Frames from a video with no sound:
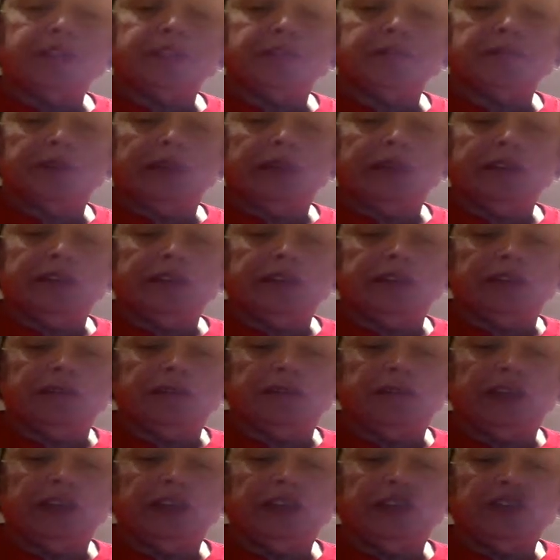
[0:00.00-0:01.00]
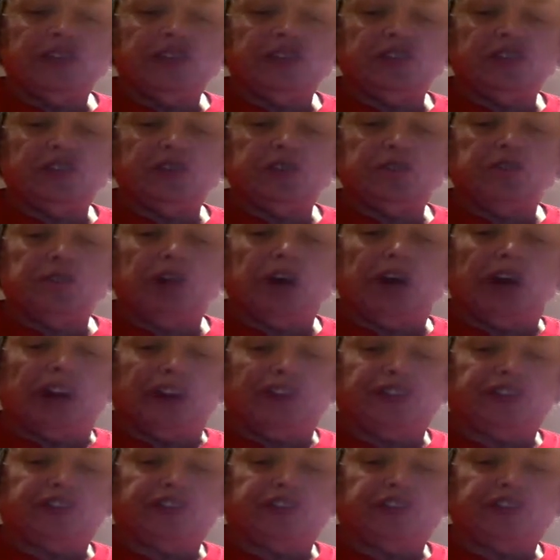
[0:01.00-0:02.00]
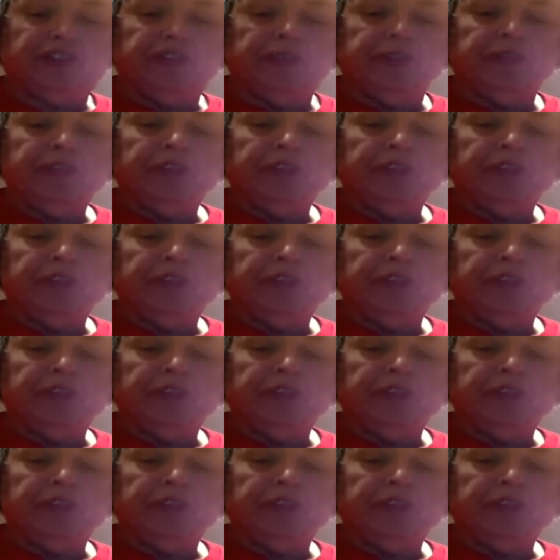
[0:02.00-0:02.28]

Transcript: to make them into mush.